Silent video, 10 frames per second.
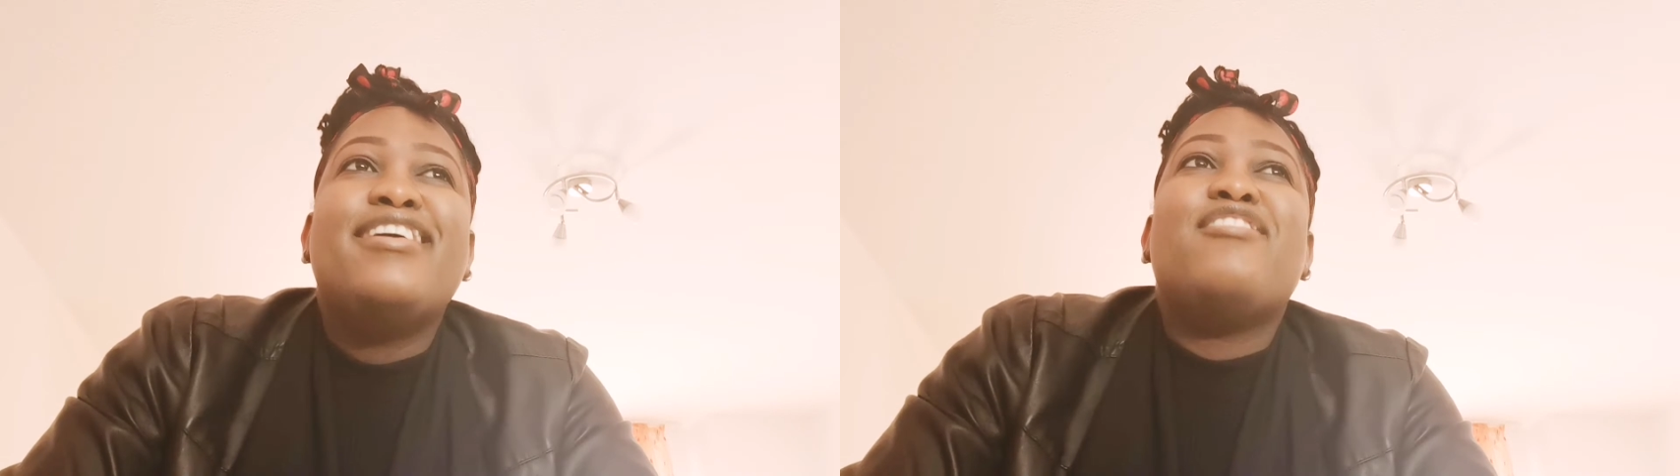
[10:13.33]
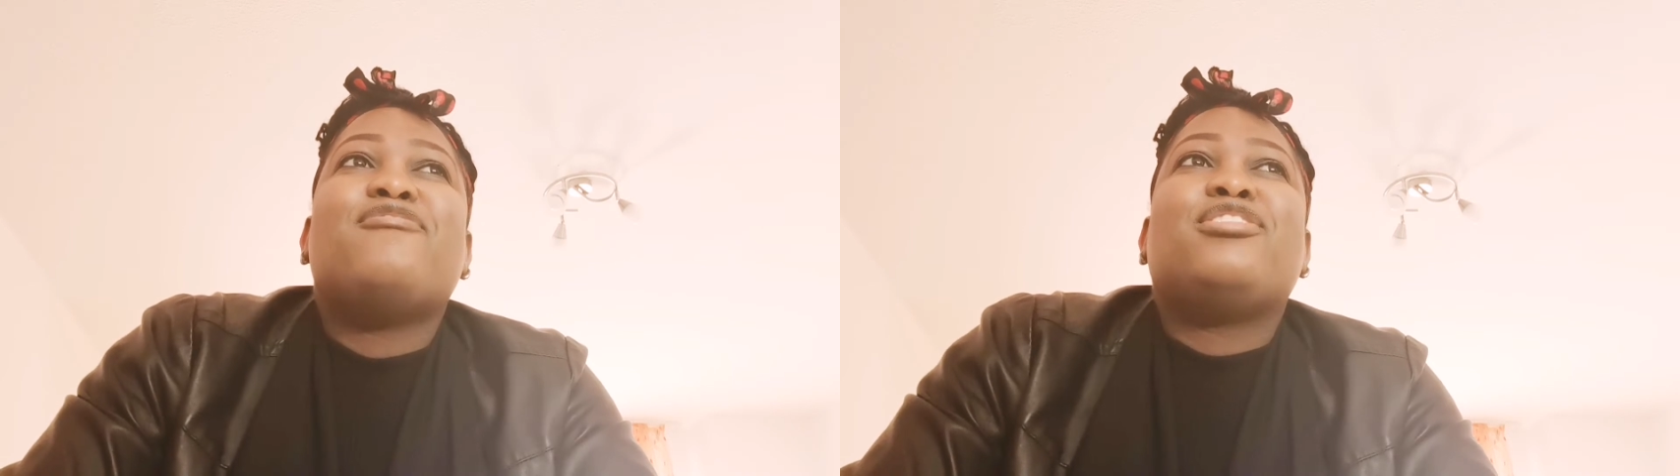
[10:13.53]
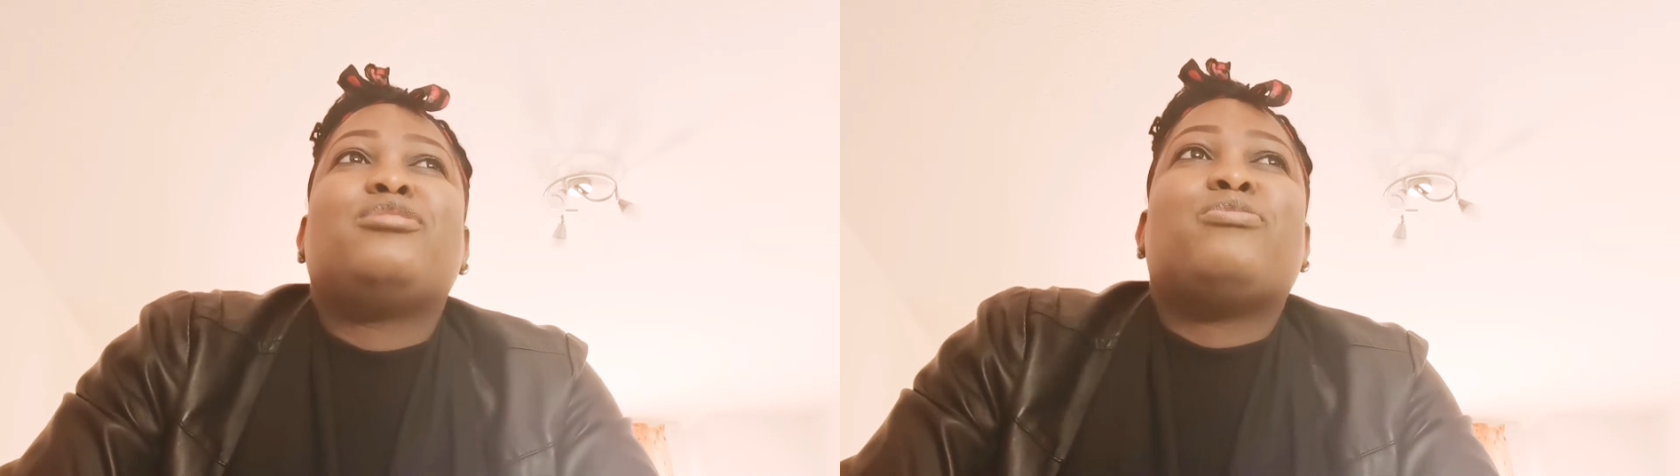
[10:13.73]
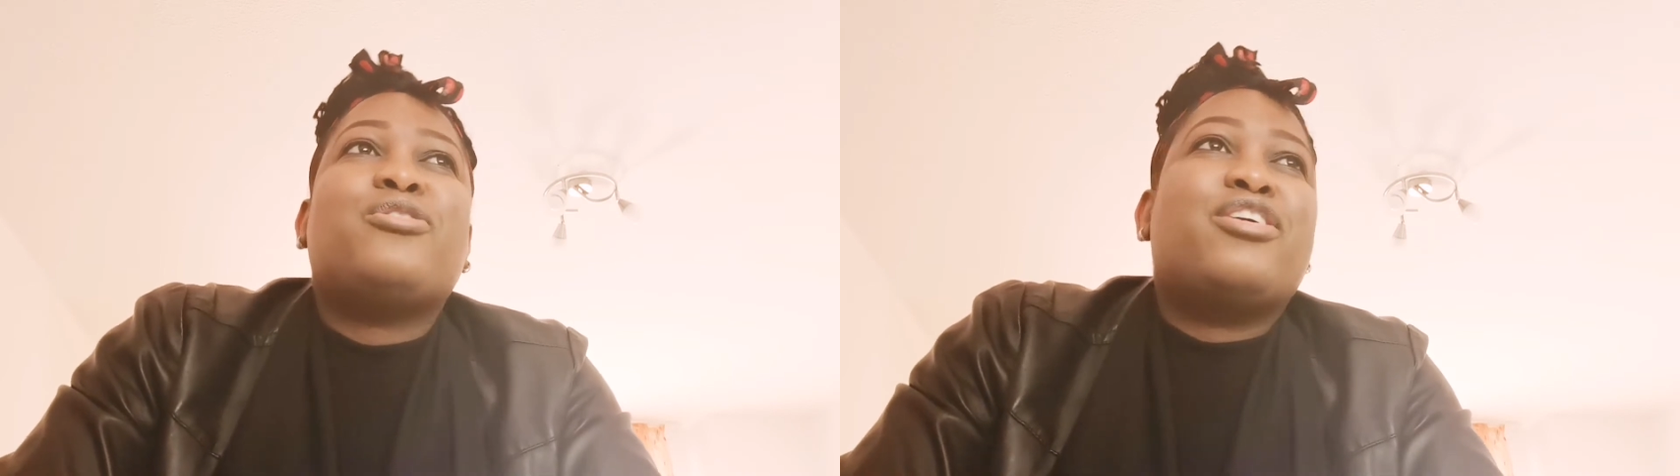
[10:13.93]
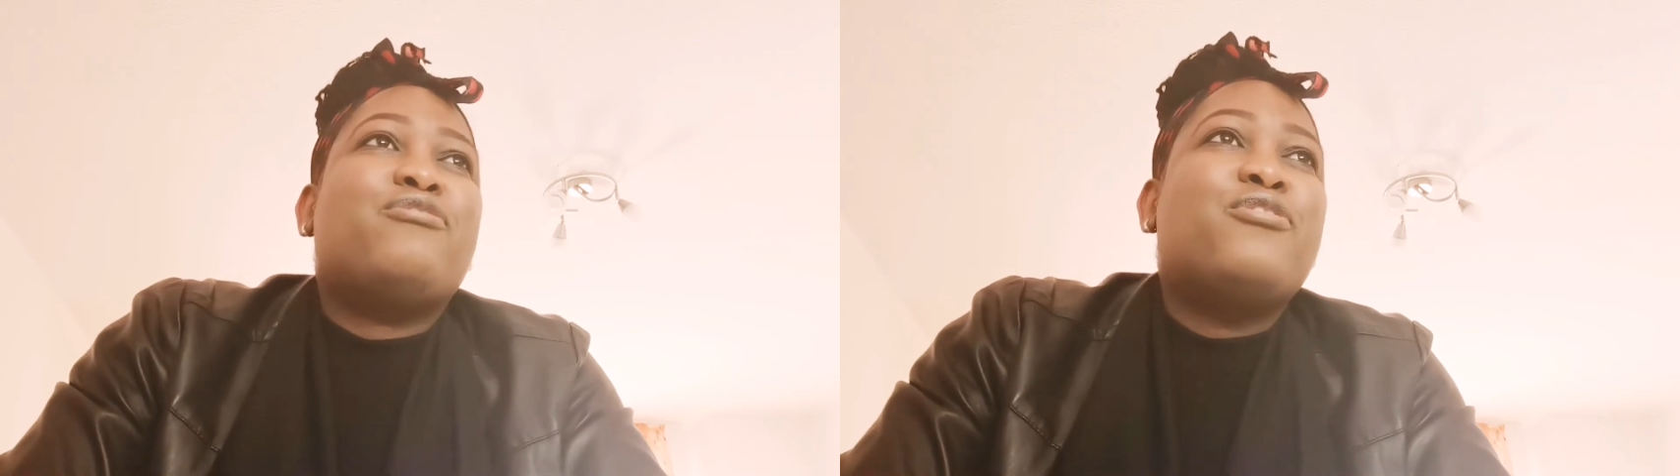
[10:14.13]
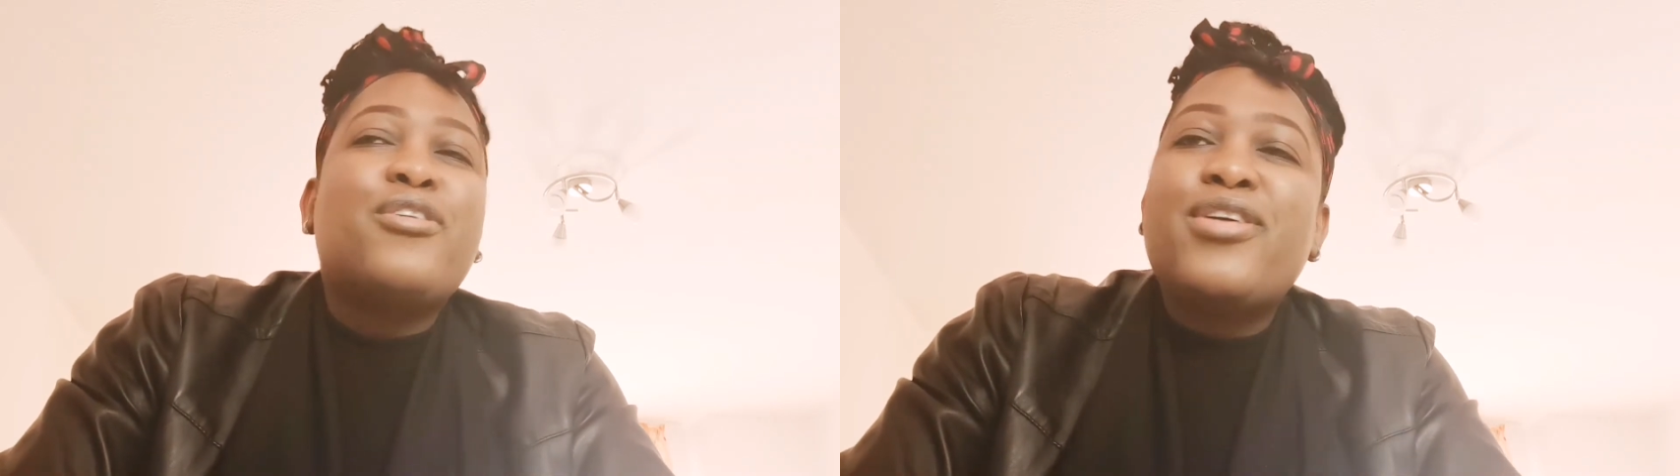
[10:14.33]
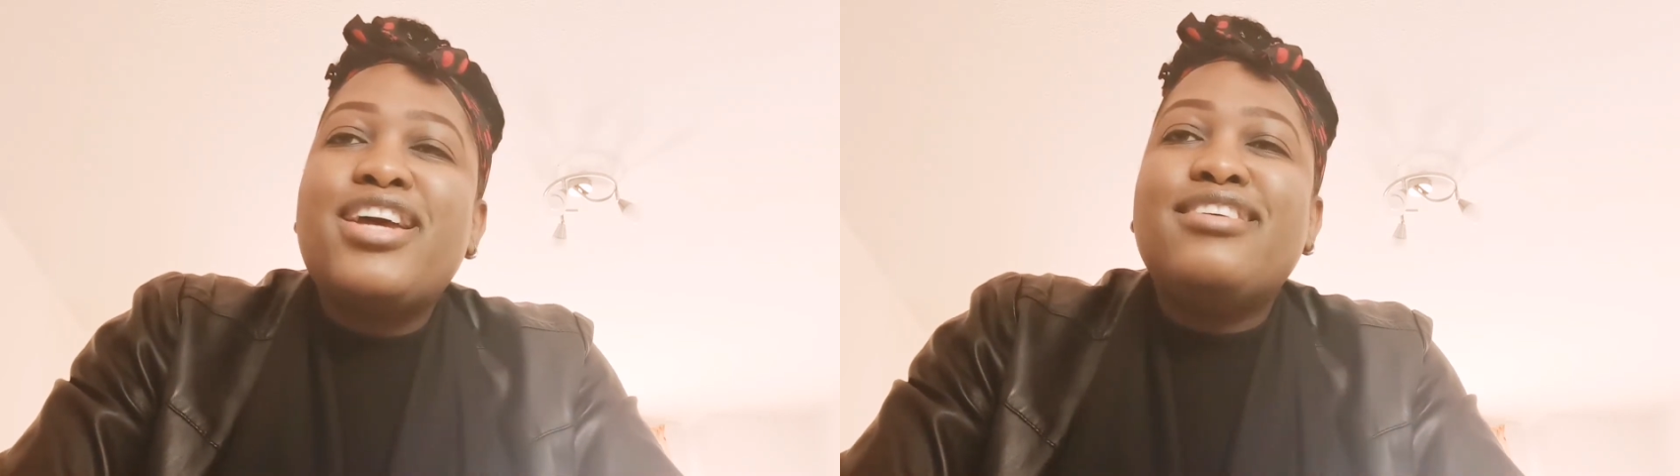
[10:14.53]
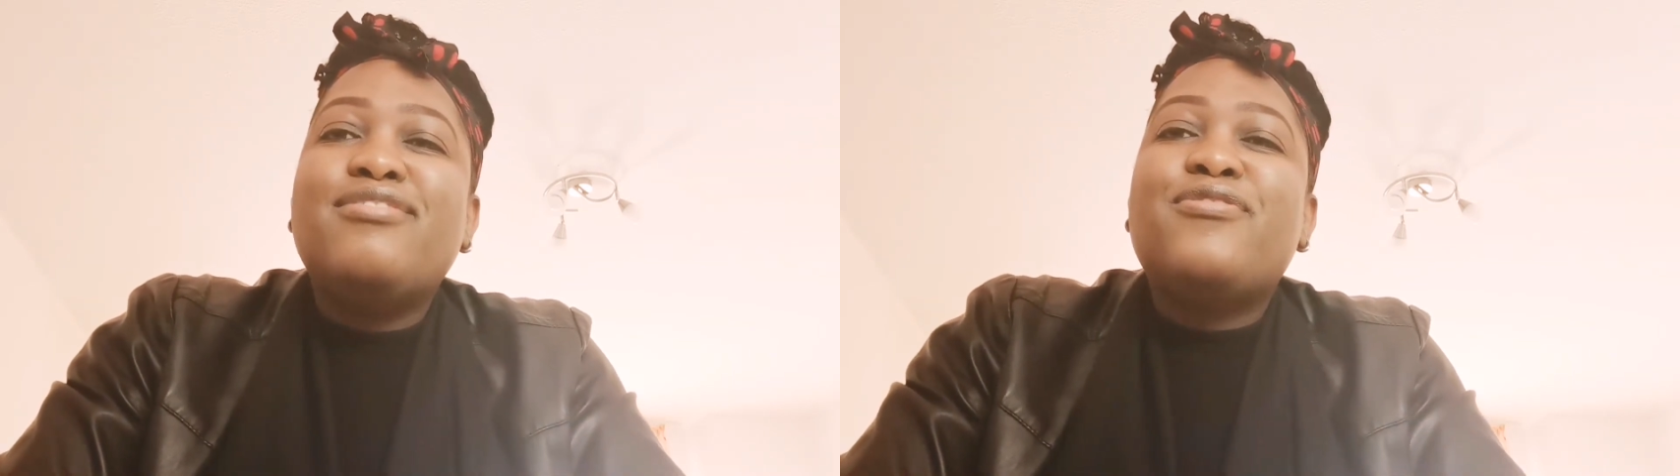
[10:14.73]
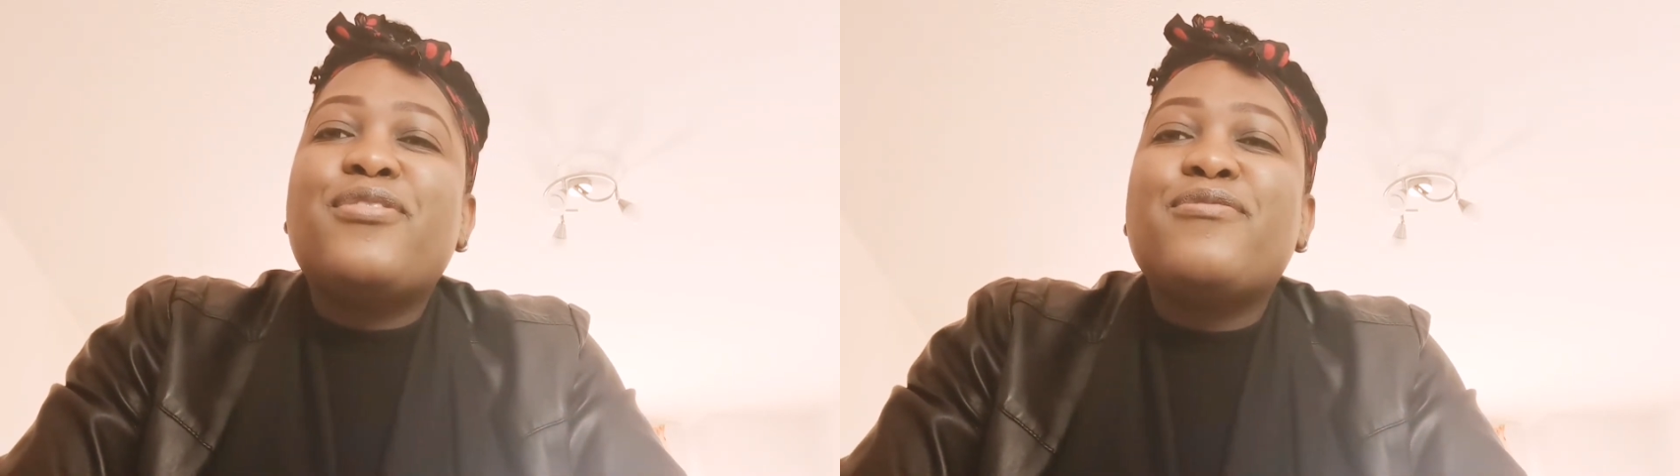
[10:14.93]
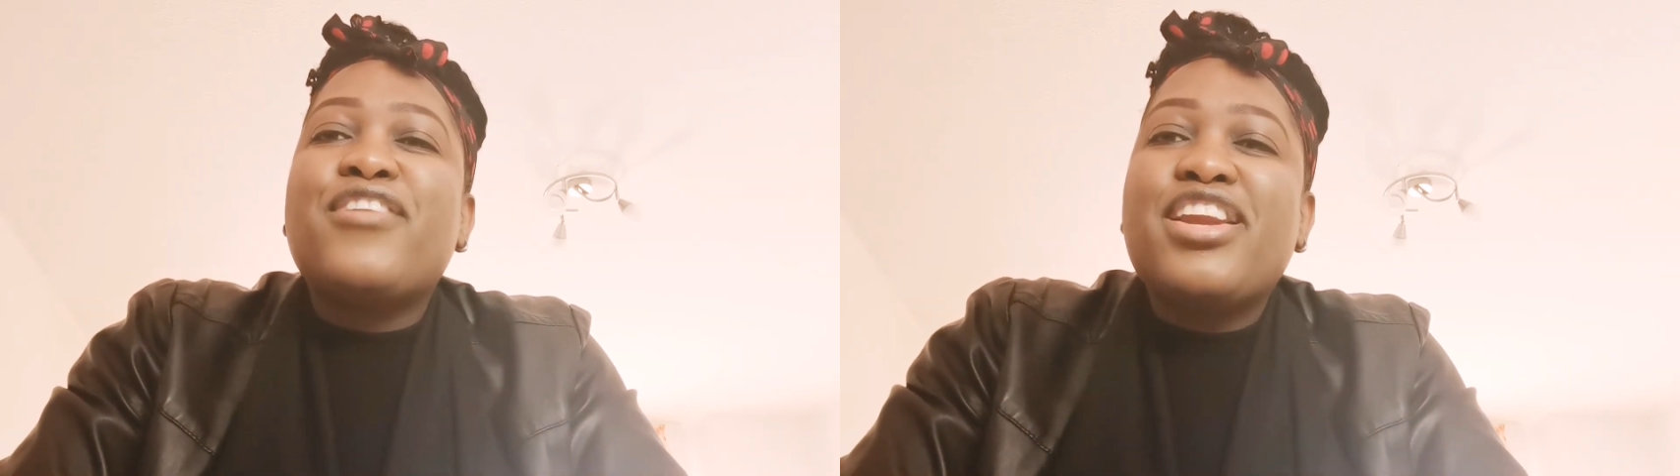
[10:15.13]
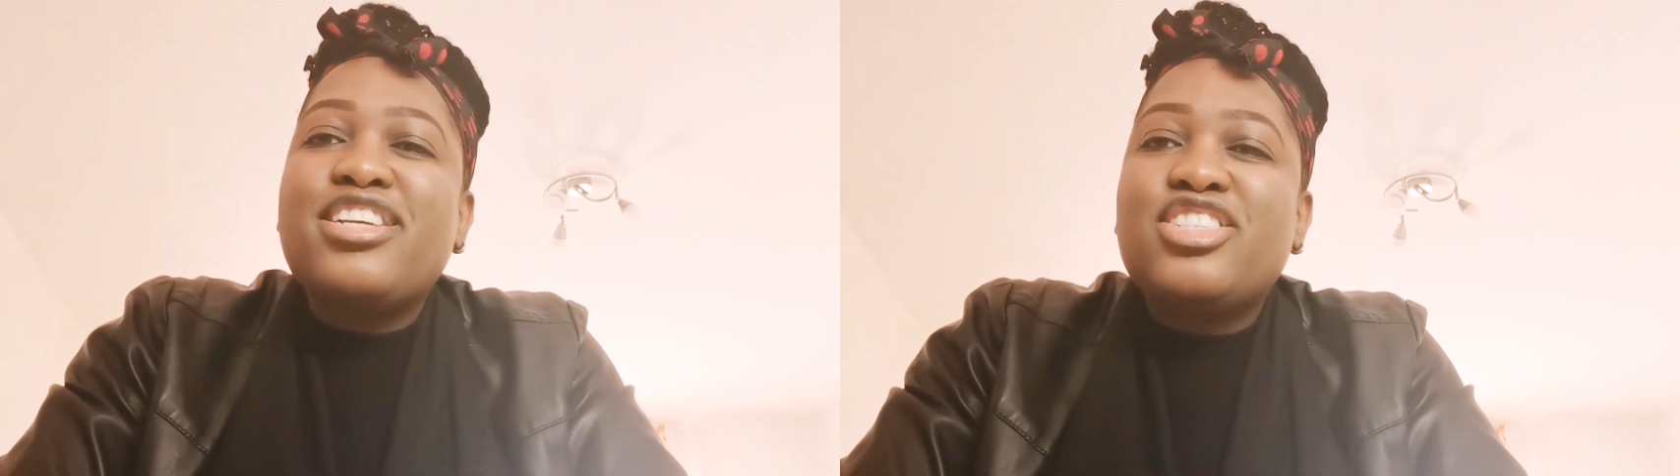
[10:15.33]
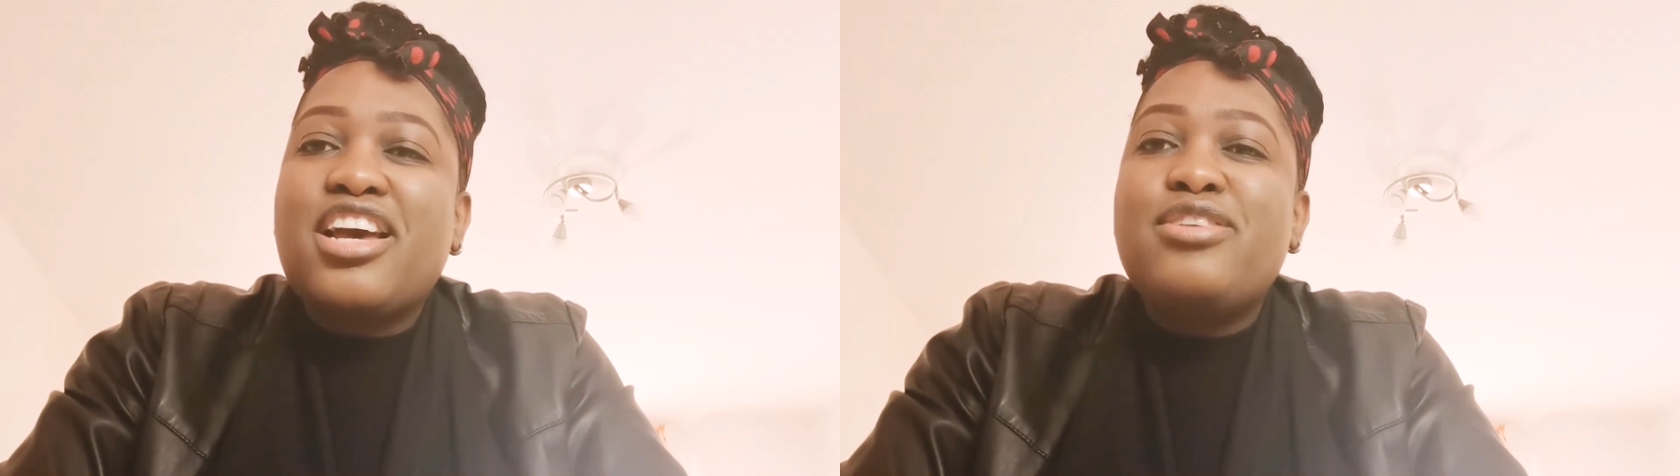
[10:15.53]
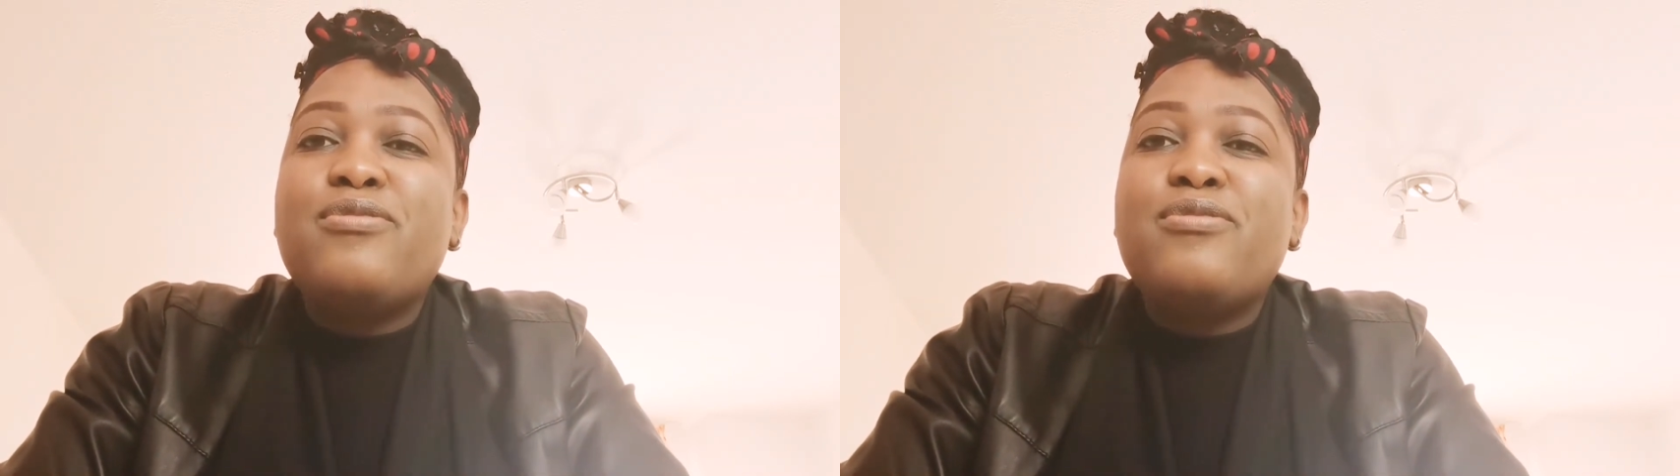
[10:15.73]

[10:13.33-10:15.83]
If it's broken furniture,